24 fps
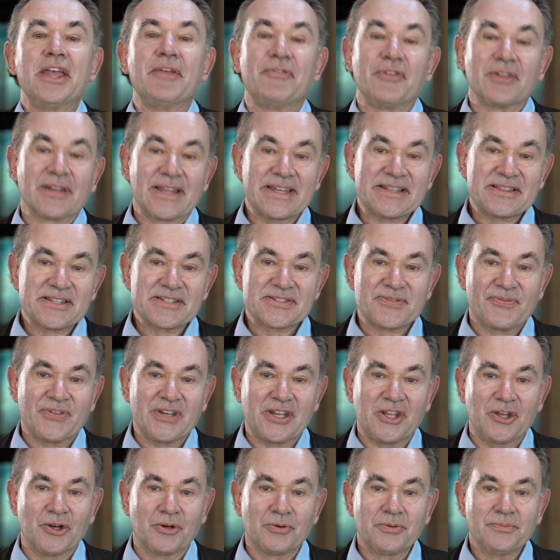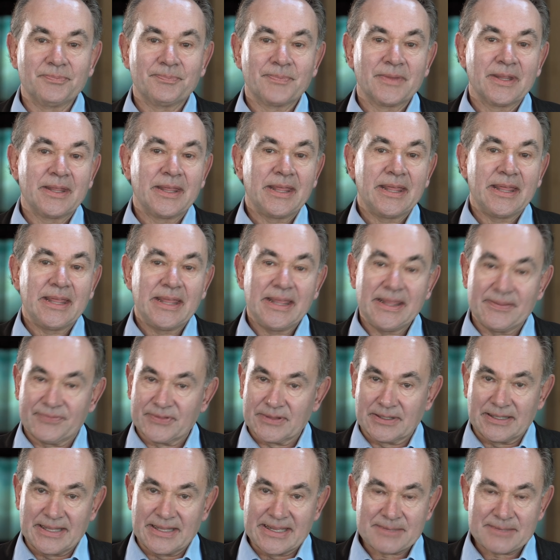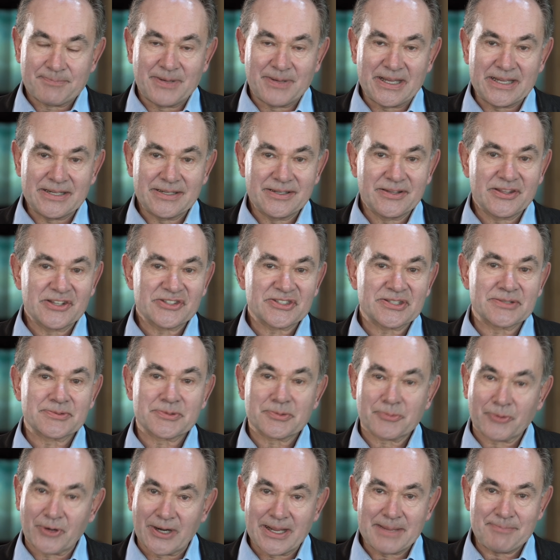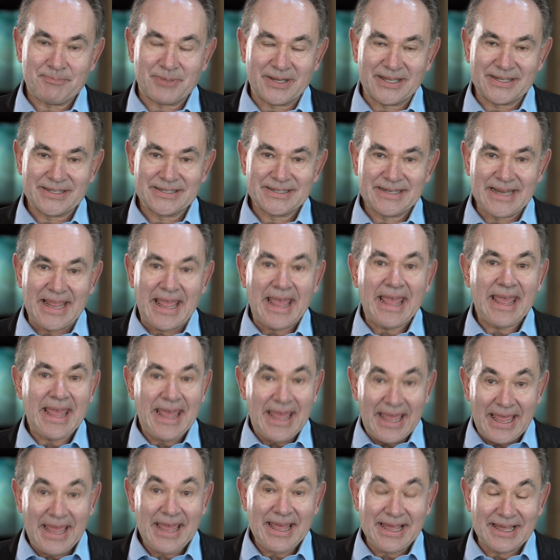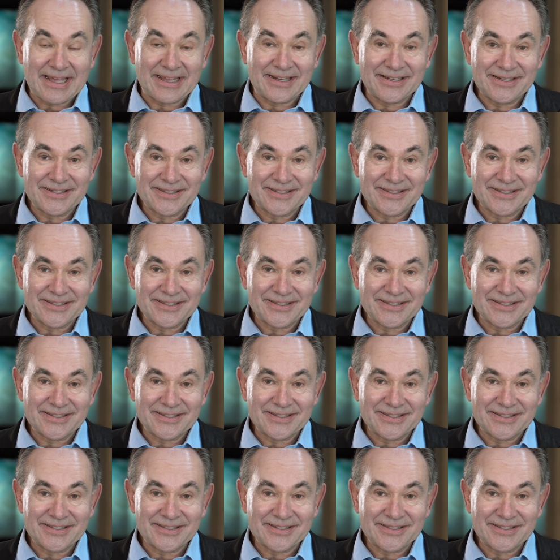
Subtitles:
you like this video, hit the like button, the subscribe button, and